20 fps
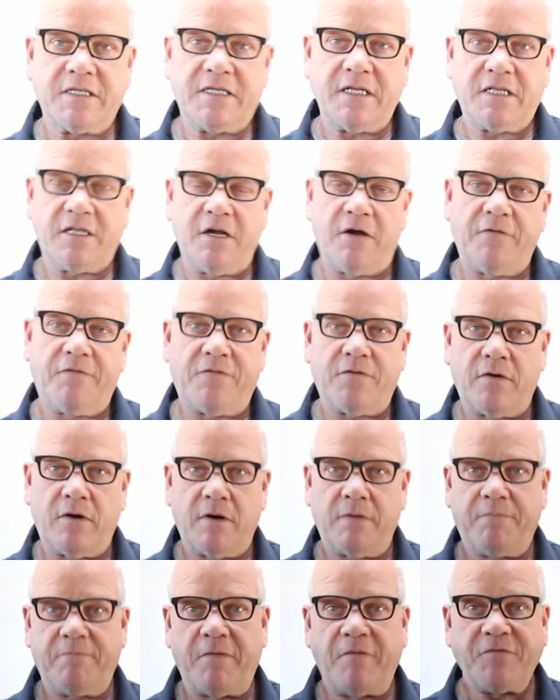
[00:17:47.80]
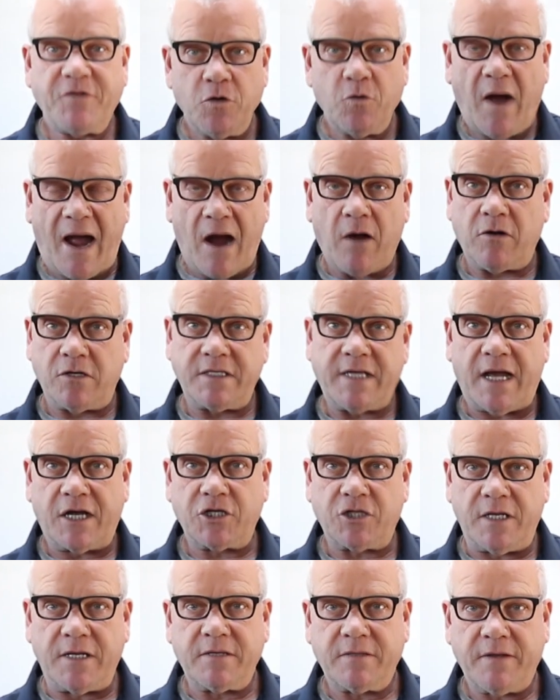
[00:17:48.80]
to sit there for a few hours,
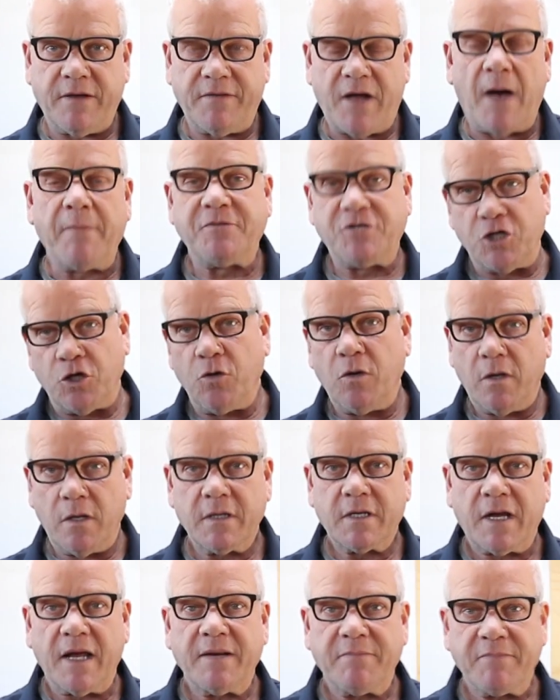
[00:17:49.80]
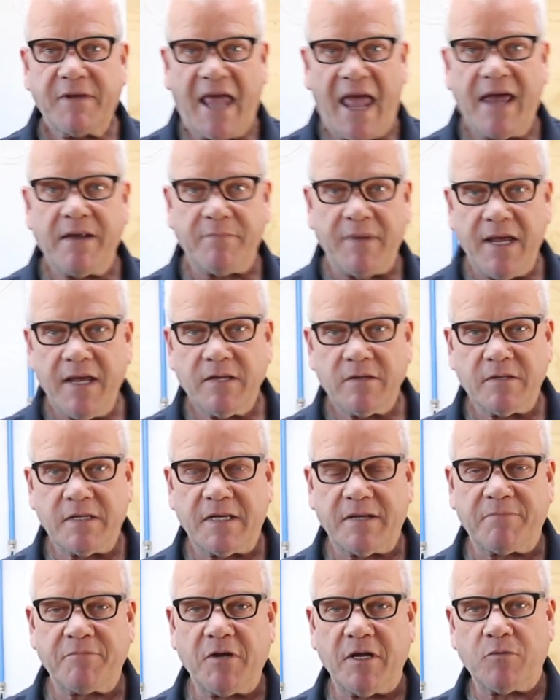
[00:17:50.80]
actually, up to, can be.
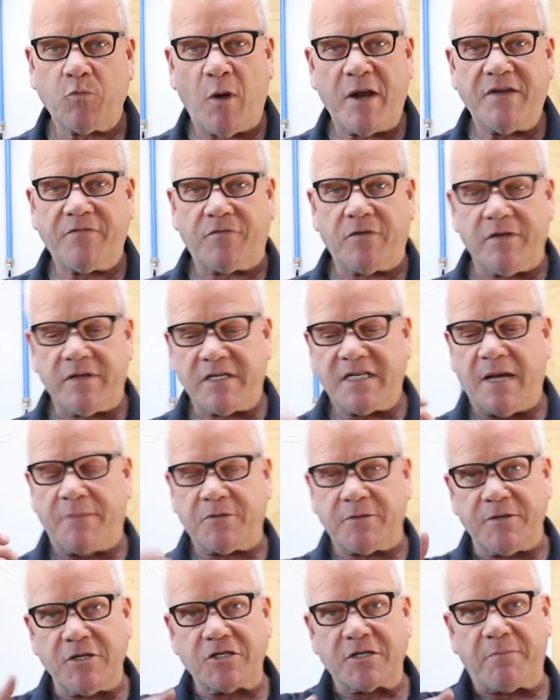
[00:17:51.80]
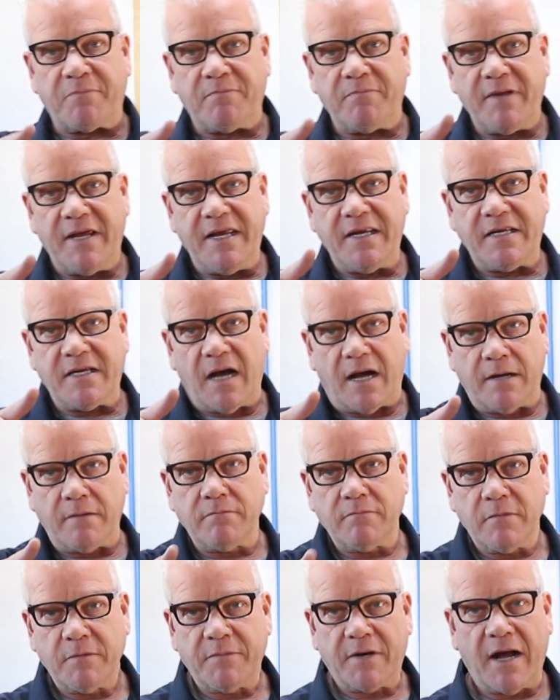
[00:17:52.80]
I'm waiting for the temperature to use a heat
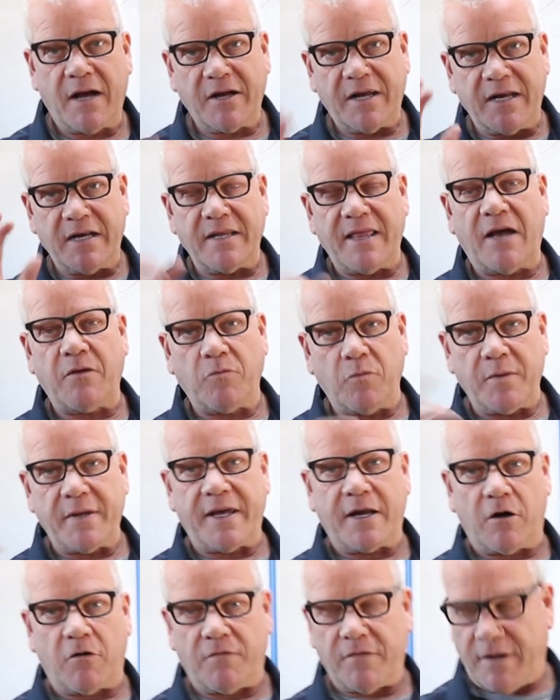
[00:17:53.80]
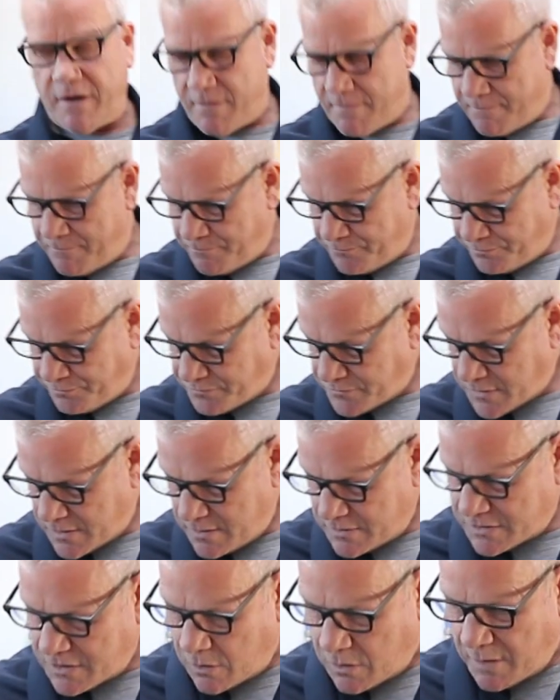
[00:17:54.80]
gun, but I'll get into that when we get over there.
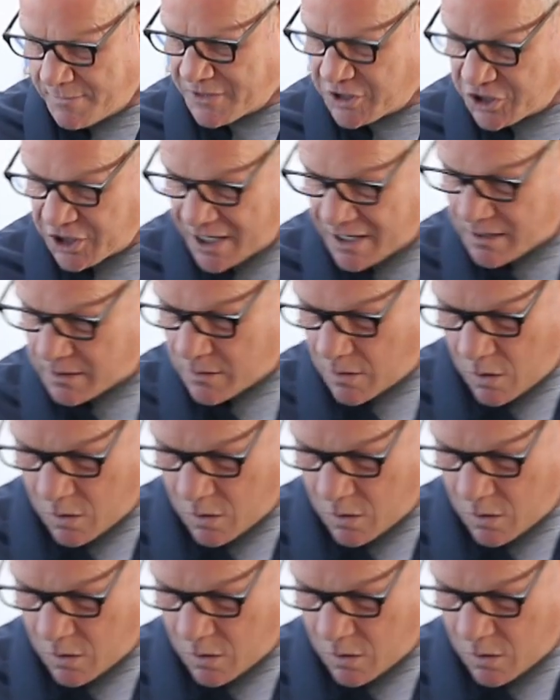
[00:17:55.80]
So let me share,